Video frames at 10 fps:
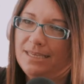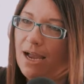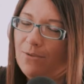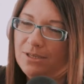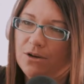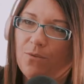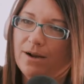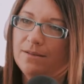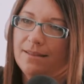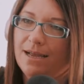See, I wasn't
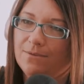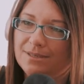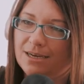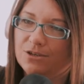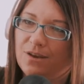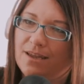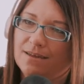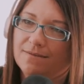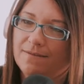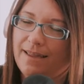aware that that was actually
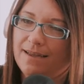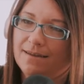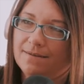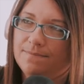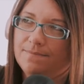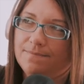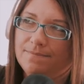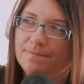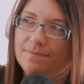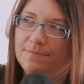a like a
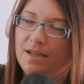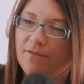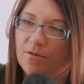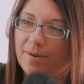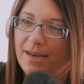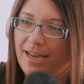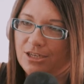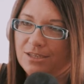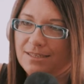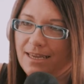government
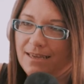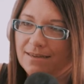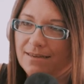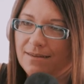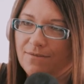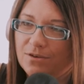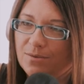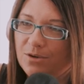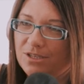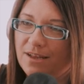agency. Mm-hmm. For
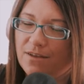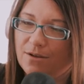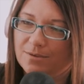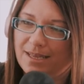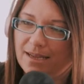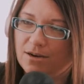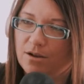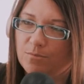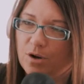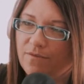some reason, I thought it was like a
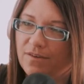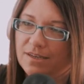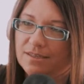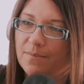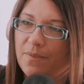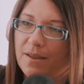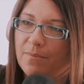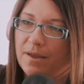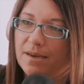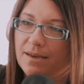nonprofit something,
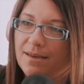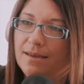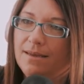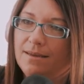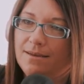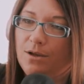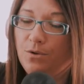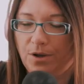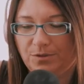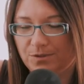mm-hmm. but
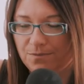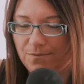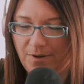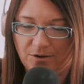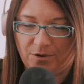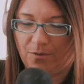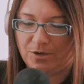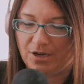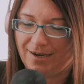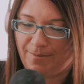who knows? We don't yeah. know what we're
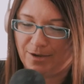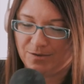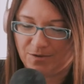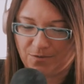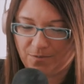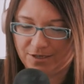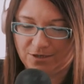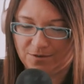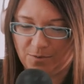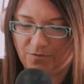talking about. So
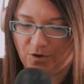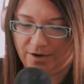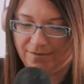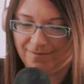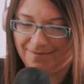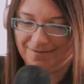let's just move on.